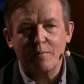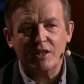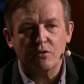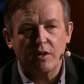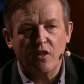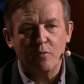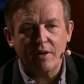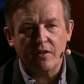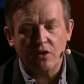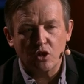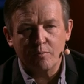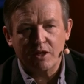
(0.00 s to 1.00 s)
go back to another
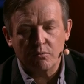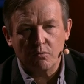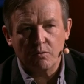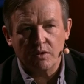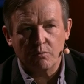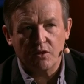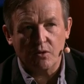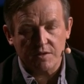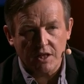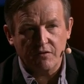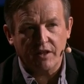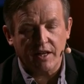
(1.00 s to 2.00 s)
bet that you made with
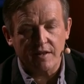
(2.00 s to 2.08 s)
yourself, I